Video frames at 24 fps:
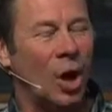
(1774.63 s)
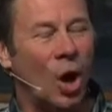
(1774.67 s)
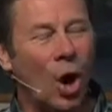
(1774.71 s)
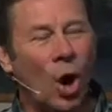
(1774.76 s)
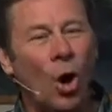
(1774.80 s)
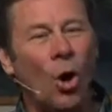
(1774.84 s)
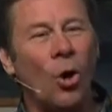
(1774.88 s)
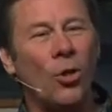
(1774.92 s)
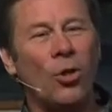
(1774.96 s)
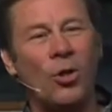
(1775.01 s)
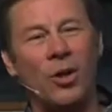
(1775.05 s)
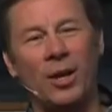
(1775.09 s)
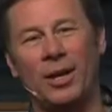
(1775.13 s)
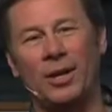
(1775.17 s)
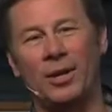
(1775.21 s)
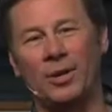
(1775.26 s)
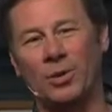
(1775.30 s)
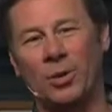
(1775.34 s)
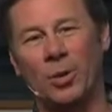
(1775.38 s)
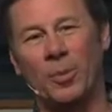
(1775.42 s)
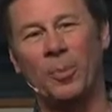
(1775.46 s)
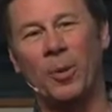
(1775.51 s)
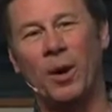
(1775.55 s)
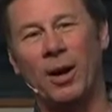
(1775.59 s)
All
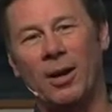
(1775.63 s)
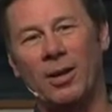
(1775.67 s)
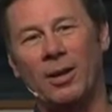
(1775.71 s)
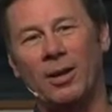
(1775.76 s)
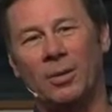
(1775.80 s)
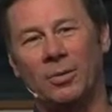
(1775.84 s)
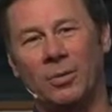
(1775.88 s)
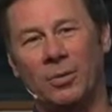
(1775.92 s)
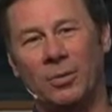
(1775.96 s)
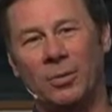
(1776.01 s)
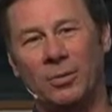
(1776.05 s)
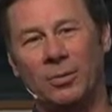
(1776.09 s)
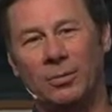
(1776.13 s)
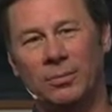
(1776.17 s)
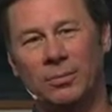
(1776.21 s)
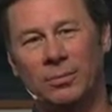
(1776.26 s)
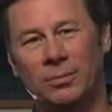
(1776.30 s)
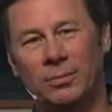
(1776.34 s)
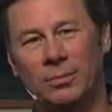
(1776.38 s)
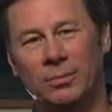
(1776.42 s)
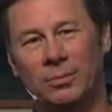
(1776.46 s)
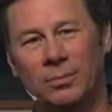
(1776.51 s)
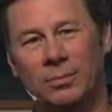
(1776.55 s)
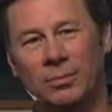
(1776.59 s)
things are possible
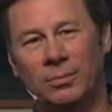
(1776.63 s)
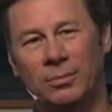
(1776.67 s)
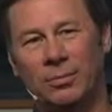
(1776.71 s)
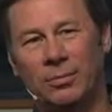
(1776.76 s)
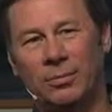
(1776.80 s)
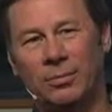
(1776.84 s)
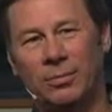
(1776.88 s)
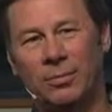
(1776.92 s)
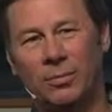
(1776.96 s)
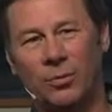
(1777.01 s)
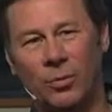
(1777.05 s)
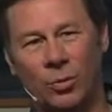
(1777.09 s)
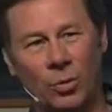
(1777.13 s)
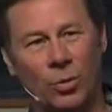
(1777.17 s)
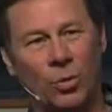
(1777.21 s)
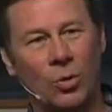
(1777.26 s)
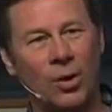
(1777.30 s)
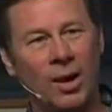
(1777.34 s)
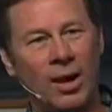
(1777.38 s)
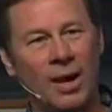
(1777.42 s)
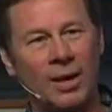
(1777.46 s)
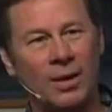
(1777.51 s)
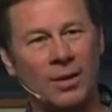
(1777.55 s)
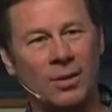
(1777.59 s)
through
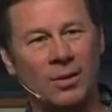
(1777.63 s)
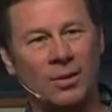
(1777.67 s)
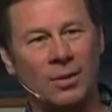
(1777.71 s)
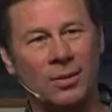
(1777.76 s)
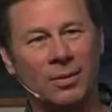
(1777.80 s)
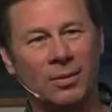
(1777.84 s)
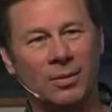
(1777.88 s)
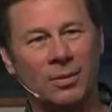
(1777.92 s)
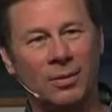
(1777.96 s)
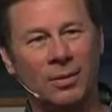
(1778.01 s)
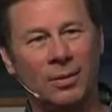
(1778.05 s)
Christ.